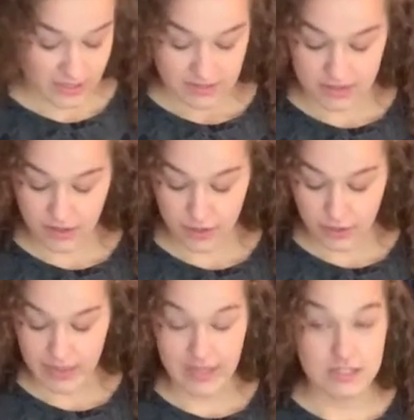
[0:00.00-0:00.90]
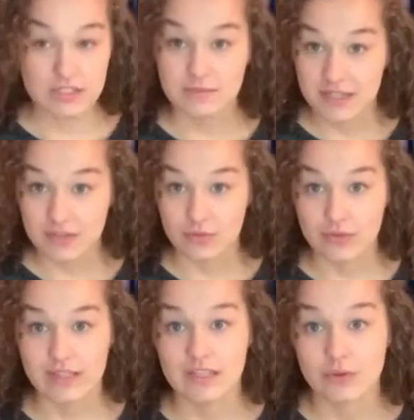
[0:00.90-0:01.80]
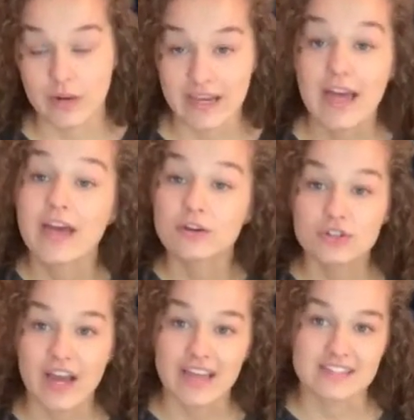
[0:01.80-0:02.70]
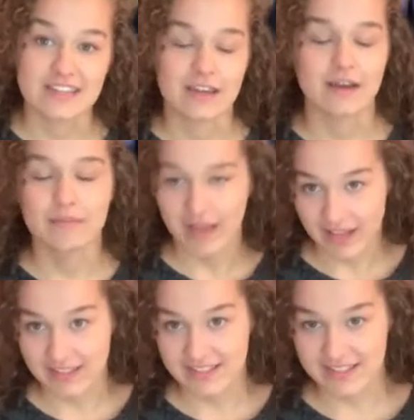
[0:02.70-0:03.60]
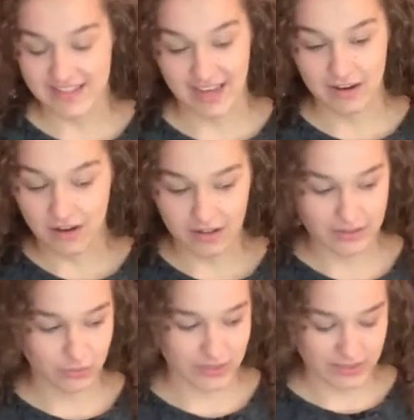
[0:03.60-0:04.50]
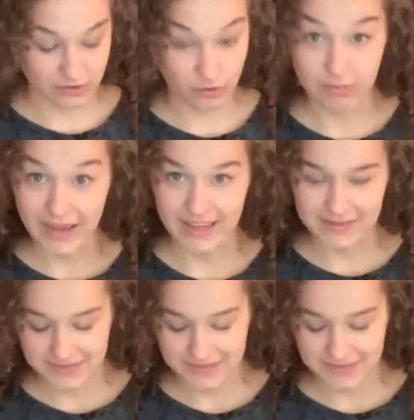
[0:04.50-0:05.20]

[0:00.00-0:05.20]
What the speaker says: So it just makes a really great, energizing, balanced snack all in one little bite.